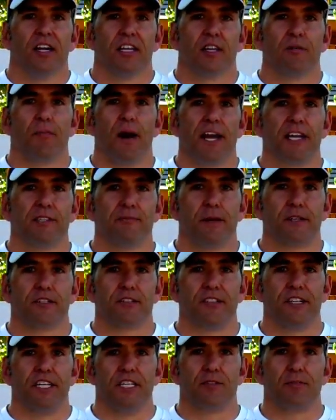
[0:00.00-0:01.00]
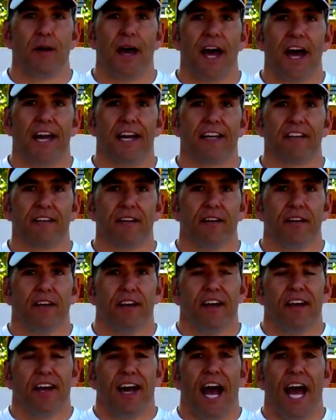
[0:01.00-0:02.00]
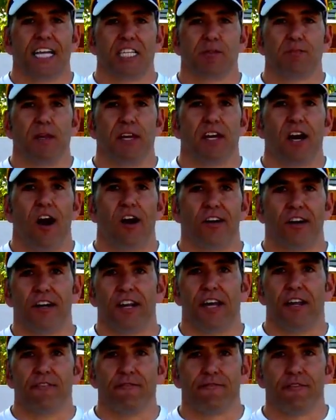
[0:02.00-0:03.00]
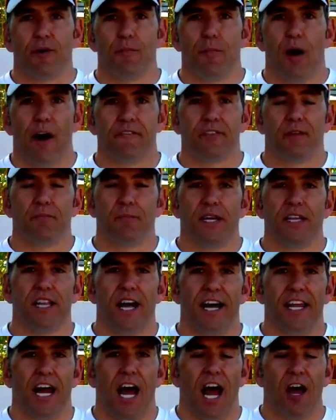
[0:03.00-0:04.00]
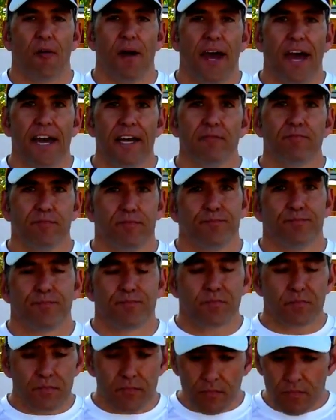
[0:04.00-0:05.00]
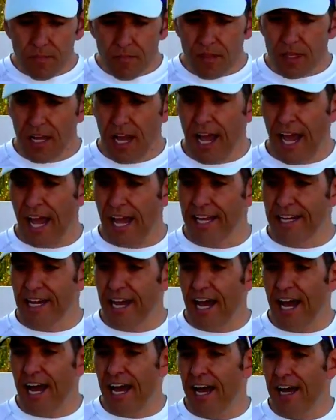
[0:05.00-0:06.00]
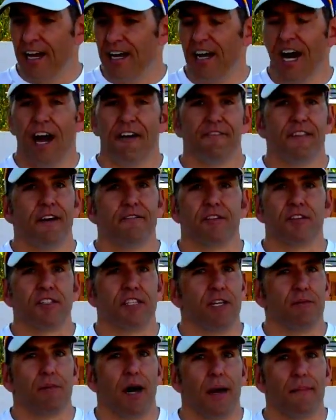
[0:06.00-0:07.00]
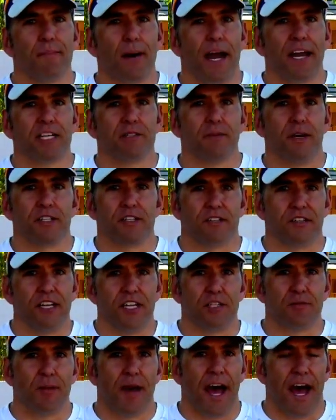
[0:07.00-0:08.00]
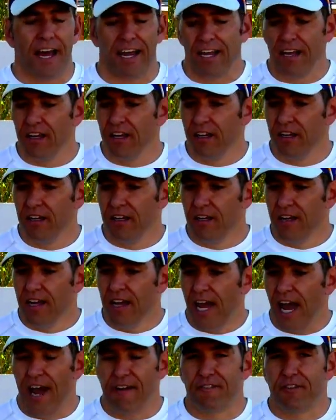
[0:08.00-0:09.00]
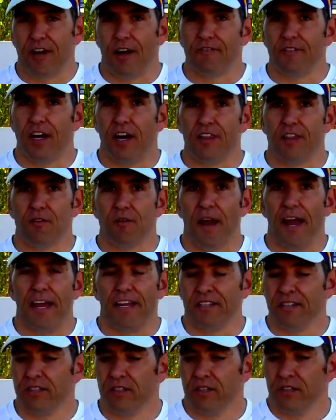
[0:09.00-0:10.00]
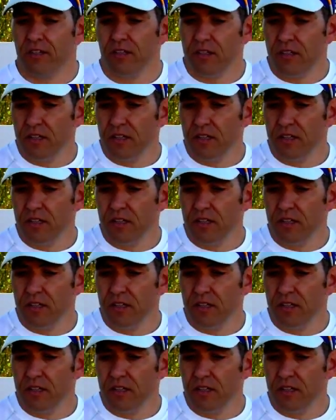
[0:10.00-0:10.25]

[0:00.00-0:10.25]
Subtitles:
The bike special needs bag has to be carted in from off the Beeline Highway, and I've never seen my bike special needs bag after I've done the race.